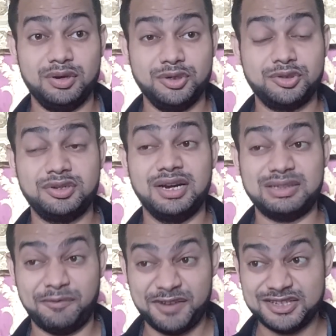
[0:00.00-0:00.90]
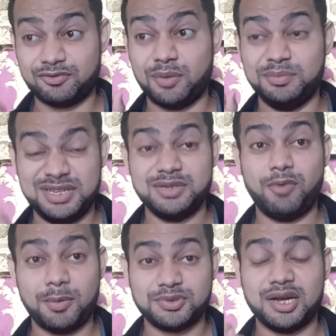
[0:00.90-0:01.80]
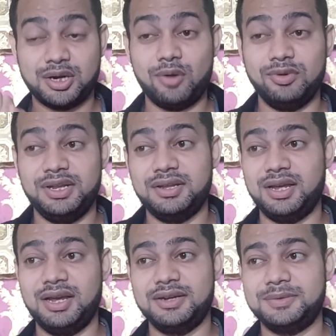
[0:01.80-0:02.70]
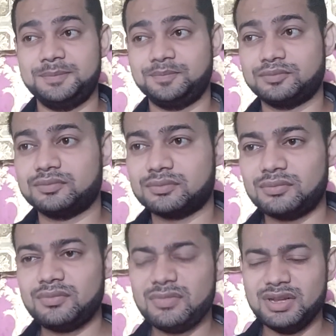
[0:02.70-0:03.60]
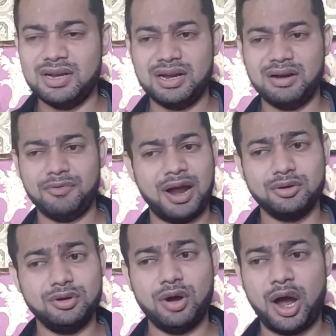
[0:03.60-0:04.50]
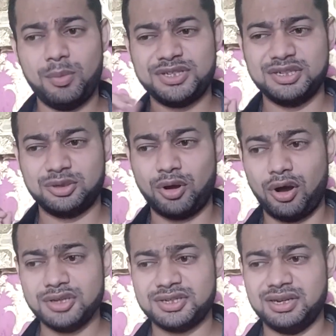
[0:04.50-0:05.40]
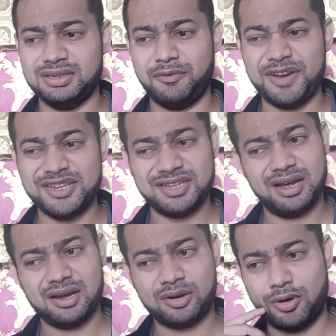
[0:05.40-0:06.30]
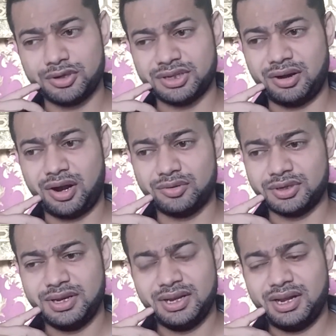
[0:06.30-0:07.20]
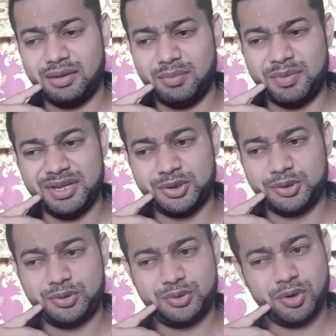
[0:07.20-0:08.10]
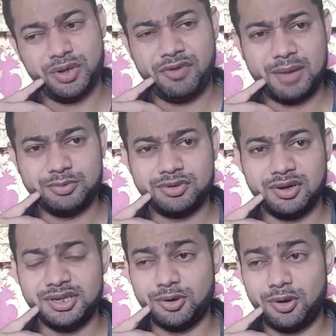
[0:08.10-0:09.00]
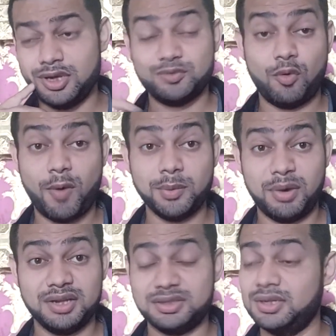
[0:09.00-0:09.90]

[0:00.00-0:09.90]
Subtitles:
get the visa from this website only. And I don't know how much it costs. The visa costs around maybe $25 to $30 for 1 month.